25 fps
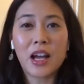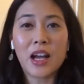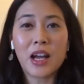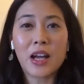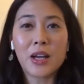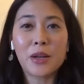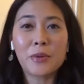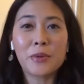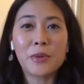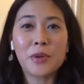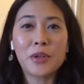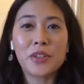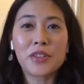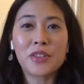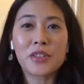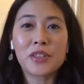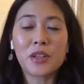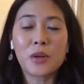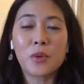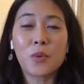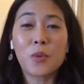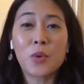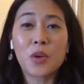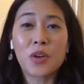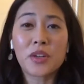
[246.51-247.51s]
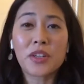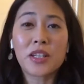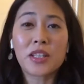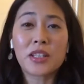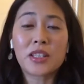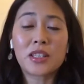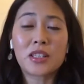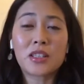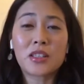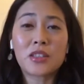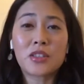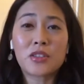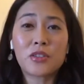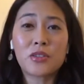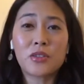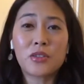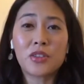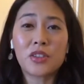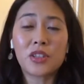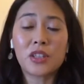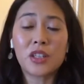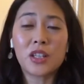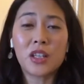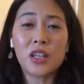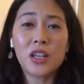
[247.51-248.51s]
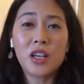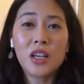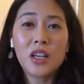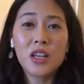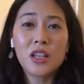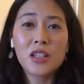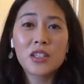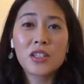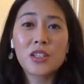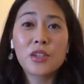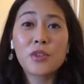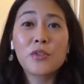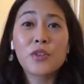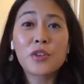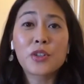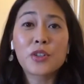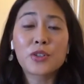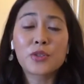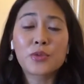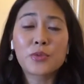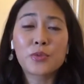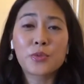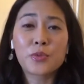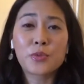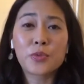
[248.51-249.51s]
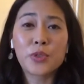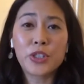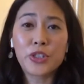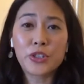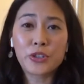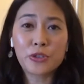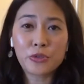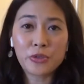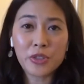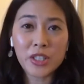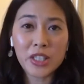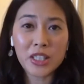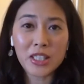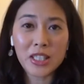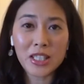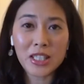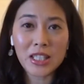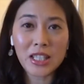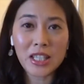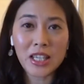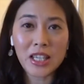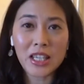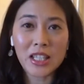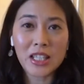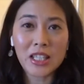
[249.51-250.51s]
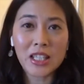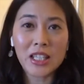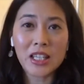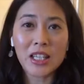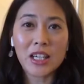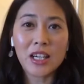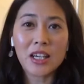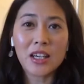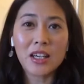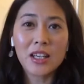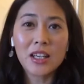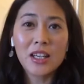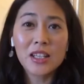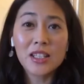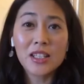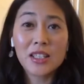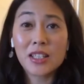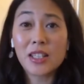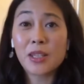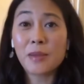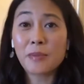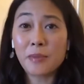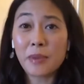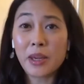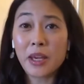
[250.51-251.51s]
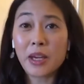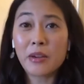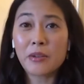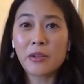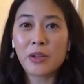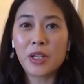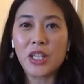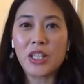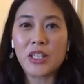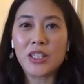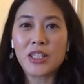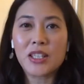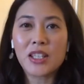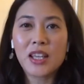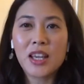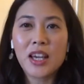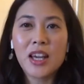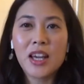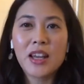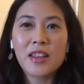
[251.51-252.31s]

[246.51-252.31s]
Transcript: I was awarded to the Silver Retreat in St. Mary's.